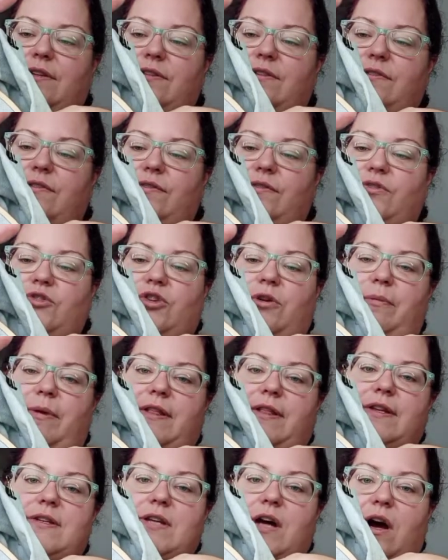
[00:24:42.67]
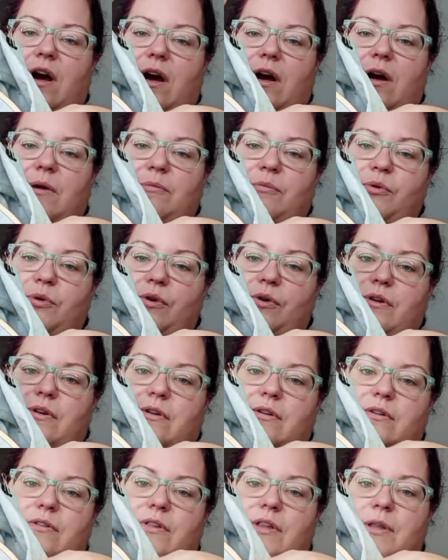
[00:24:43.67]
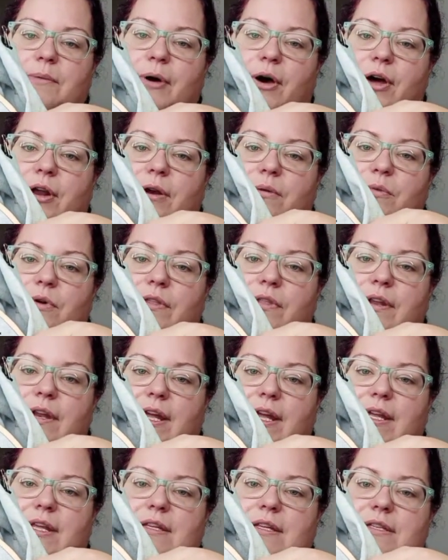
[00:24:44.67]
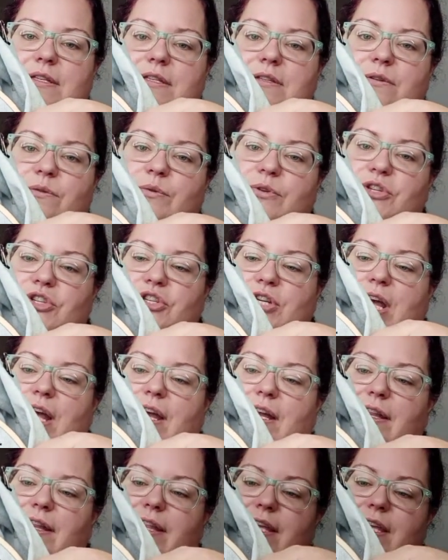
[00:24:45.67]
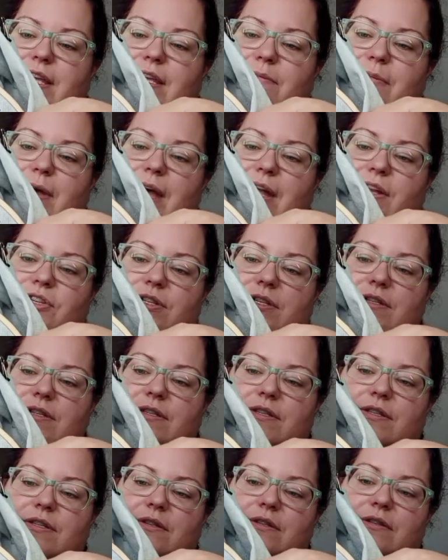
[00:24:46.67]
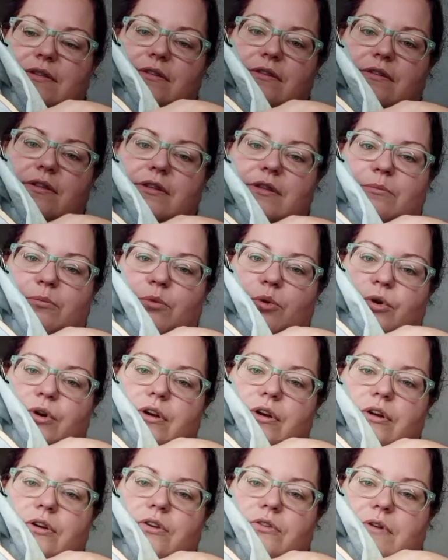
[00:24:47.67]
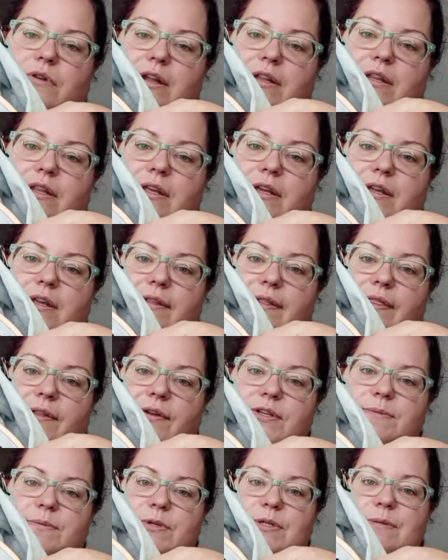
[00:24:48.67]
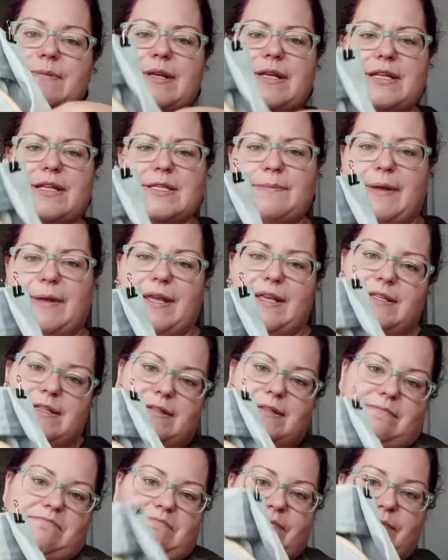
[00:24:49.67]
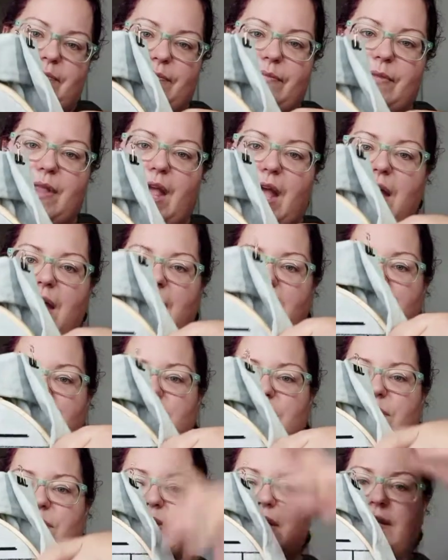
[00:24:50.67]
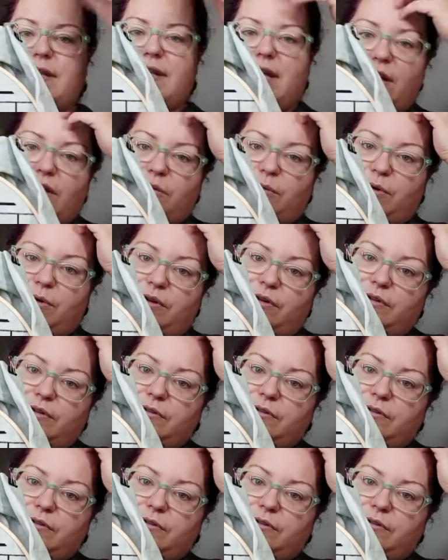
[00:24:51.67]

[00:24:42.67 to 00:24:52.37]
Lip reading: trimming the top or the bottom where the neck is. So with Jack, like, he matches the border directly, and there's supposed to be a space. So it's not the end of the world.